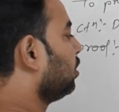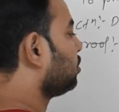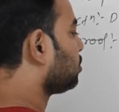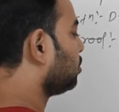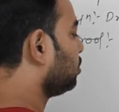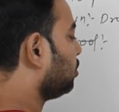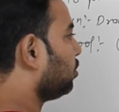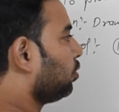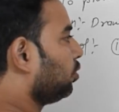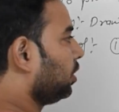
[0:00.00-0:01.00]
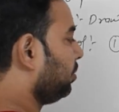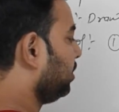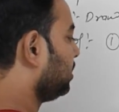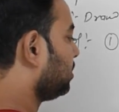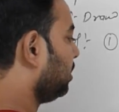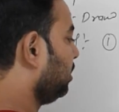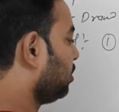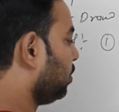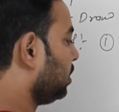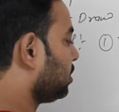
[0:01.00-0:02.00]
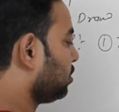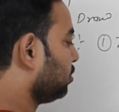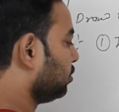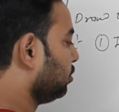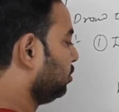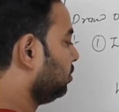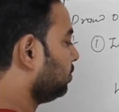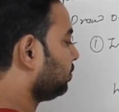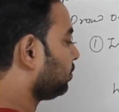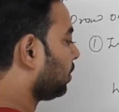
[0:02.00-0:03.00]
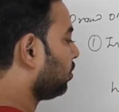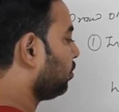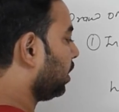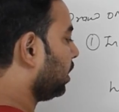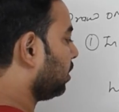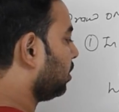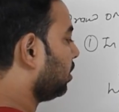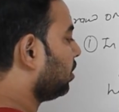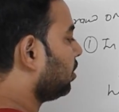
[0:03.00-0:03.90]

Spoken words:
So OM is equals to ON.